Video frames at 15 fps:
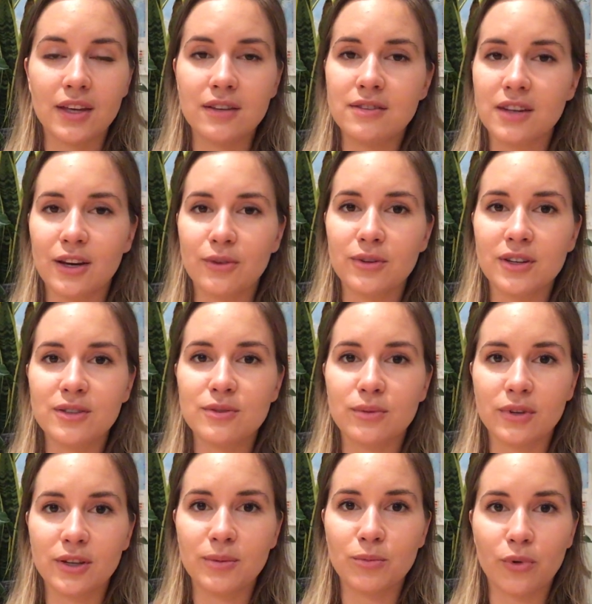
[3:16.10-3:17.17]
integrity is
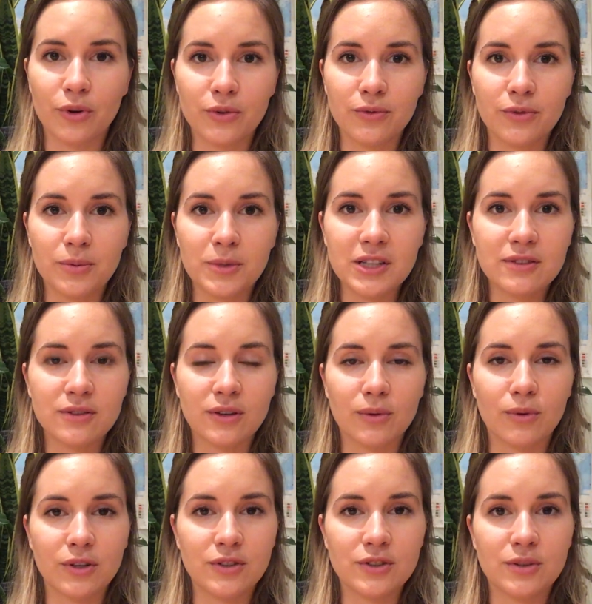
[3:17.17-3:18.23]
really important for me, so I
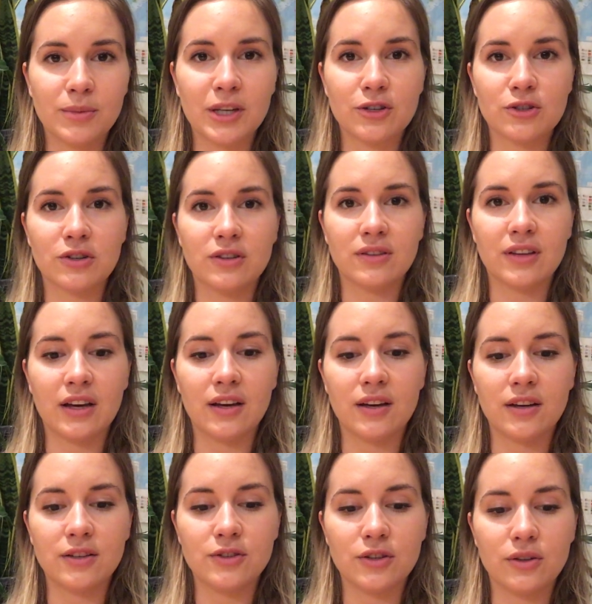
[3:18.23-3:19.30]
wanted to make sure
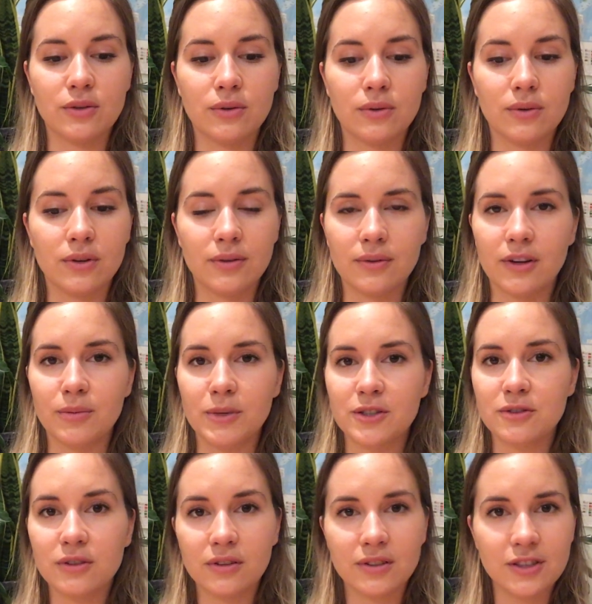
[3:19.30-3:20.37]
that I do
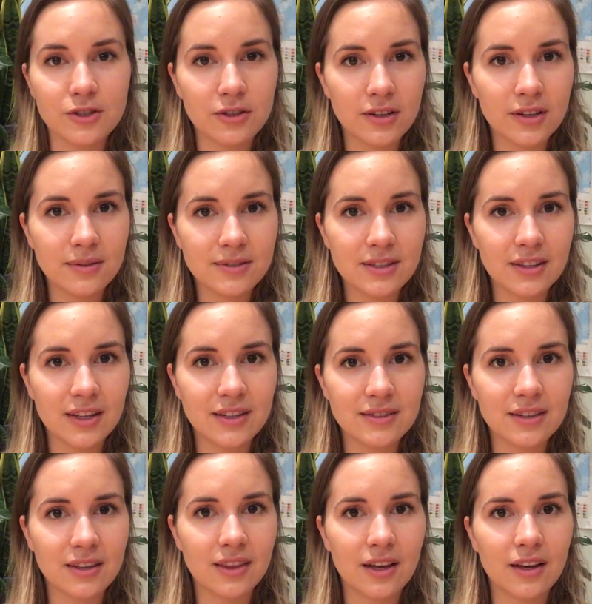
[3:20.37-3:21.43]
environmental initiatives and
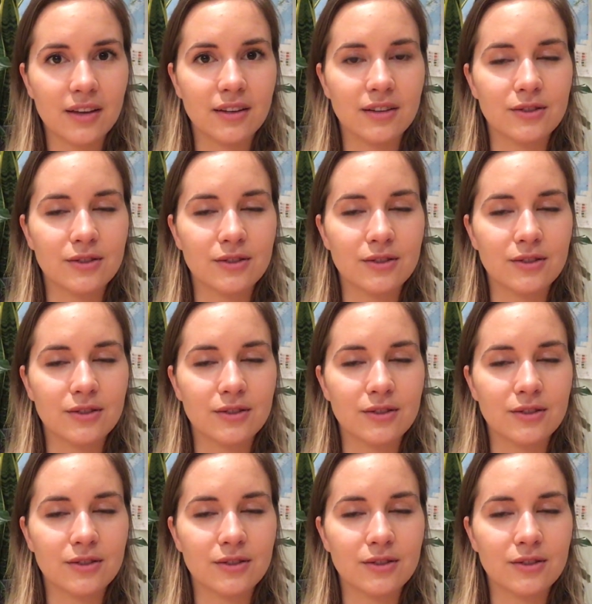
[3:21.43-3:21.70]
things like that.